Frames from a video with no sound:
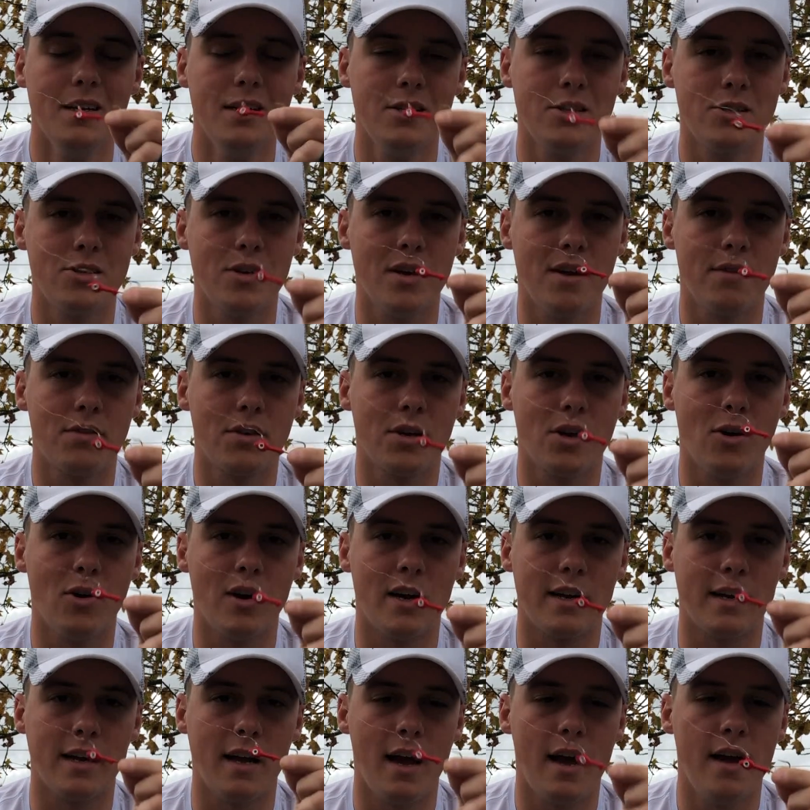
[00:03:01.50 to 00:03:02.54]
so you have to go on
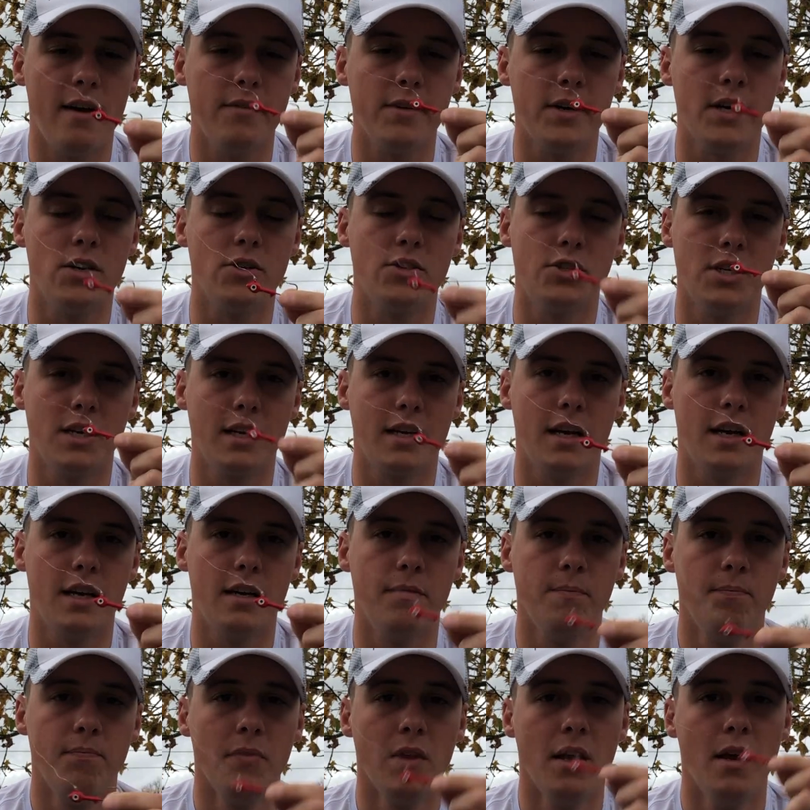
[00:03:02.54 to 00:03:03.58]
a heavier jig head.
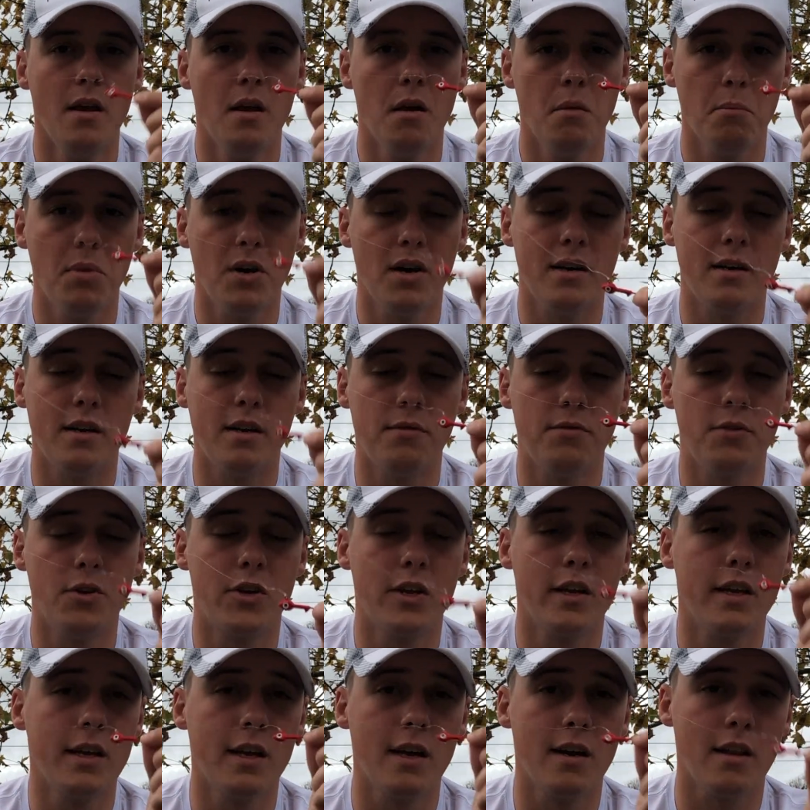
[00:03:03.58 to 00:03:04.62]
But if you
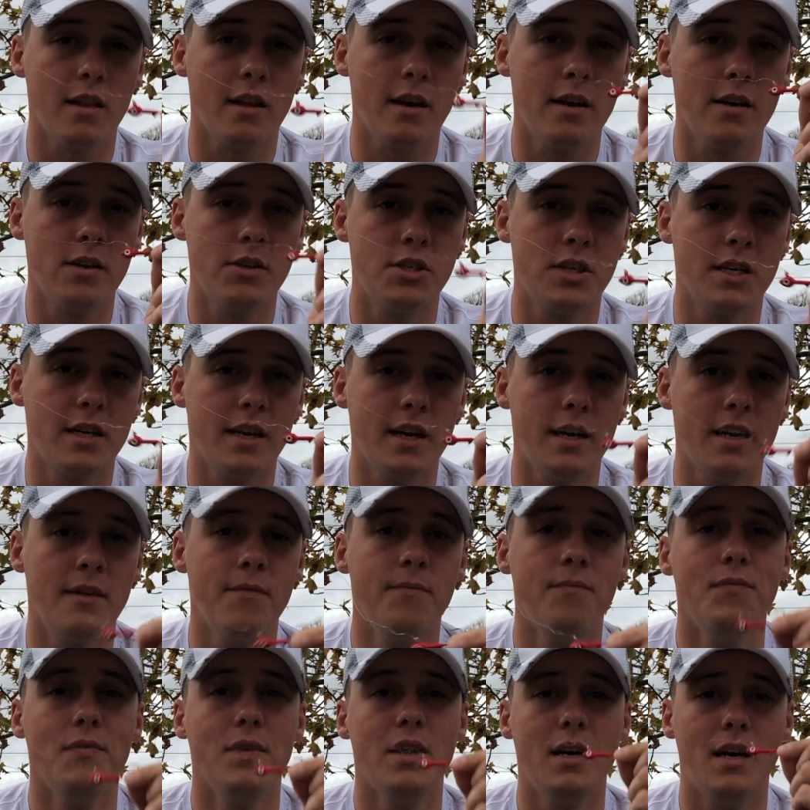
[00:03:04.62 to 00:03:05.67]
can get a lighter jig head,
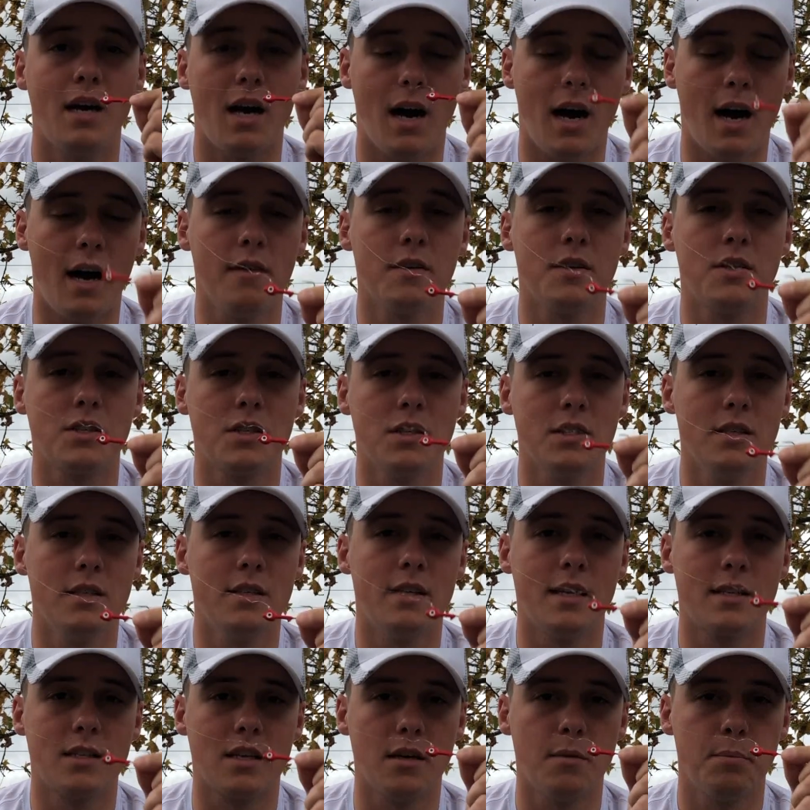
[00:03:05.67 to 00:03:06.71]
obviously
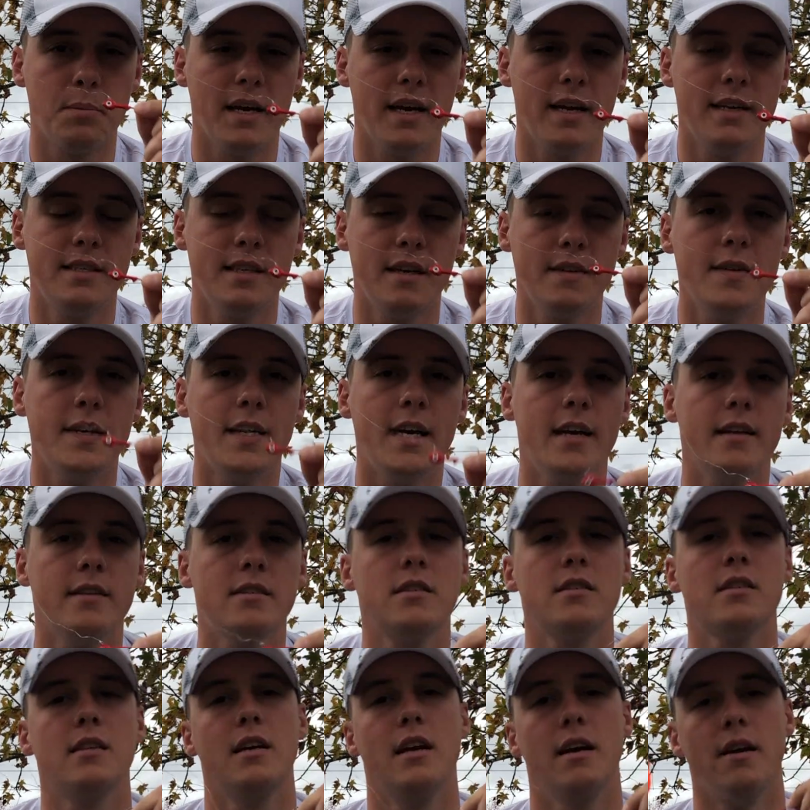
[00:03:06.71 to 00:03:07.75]
that's gonna pay
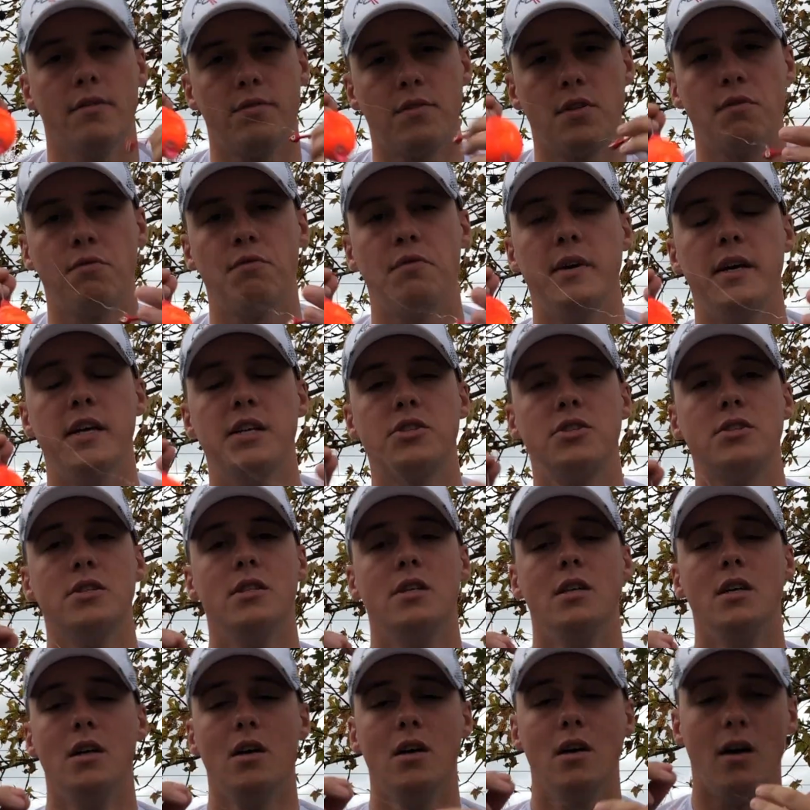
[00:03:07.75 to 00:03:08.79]
dividends if the fish
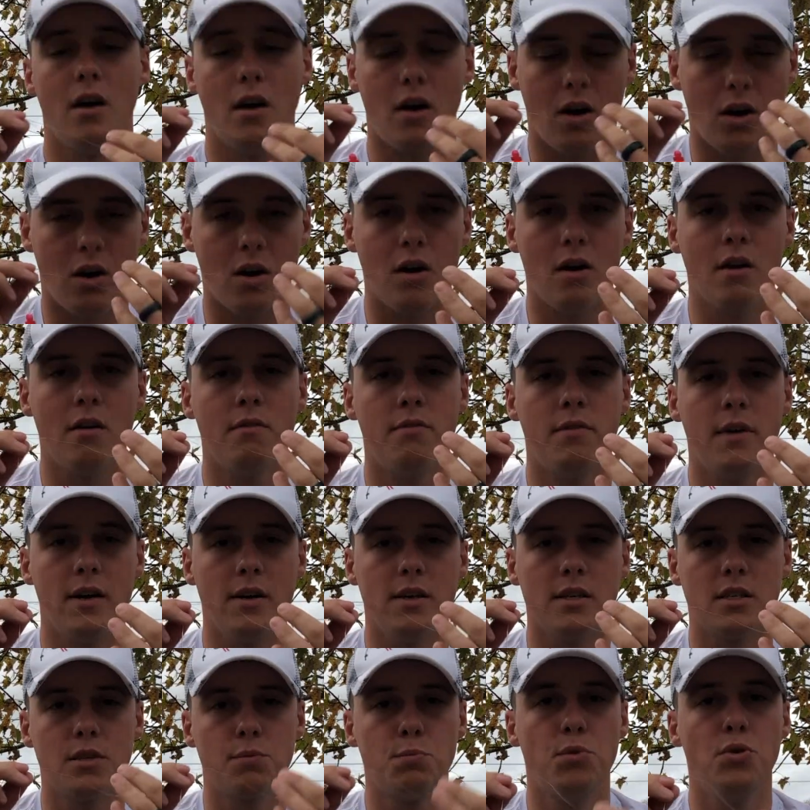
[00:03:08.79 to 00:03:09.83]
are very
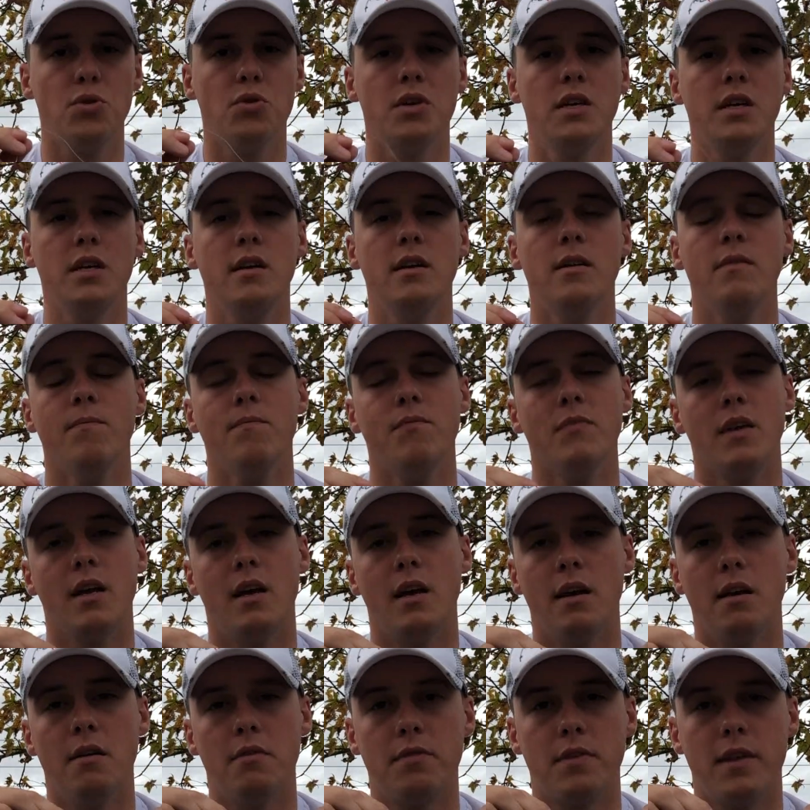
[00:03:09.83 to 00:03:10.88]
spooky,
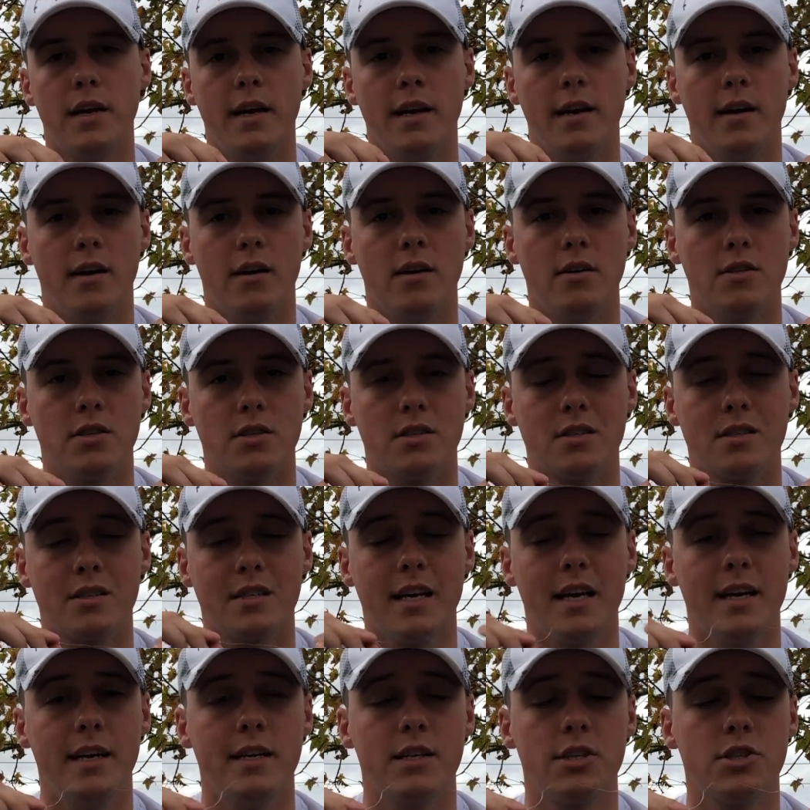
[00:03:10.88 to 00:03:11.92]
if they are just
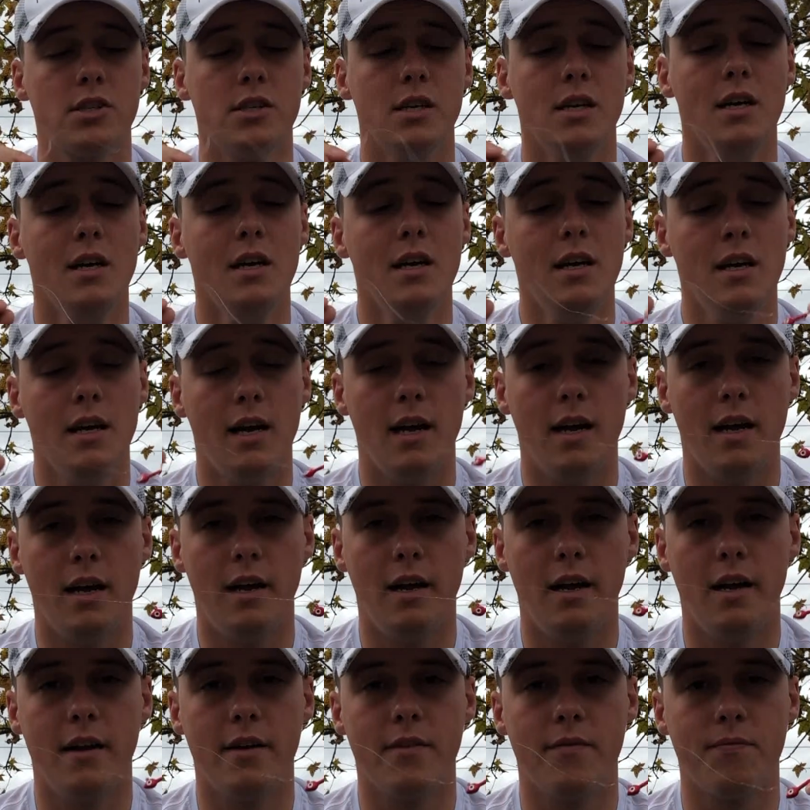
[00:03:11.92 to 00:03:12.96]
skittish,
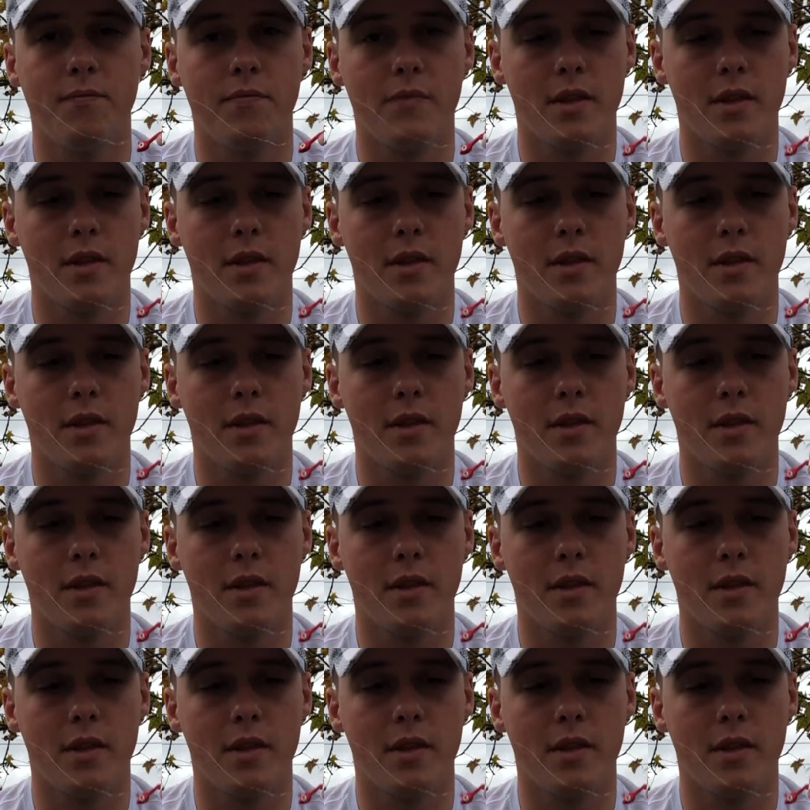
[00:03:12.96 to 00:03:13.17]
and